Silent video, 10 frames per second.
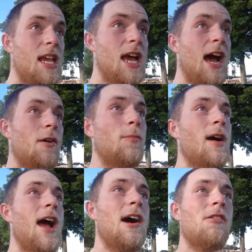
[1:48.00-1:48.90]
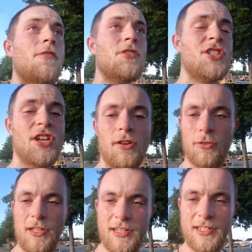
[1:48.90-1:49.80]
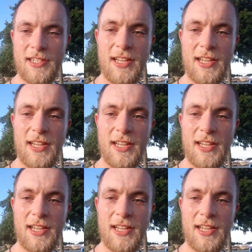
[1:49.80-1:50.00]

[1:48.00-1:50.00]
How, however subtle it is,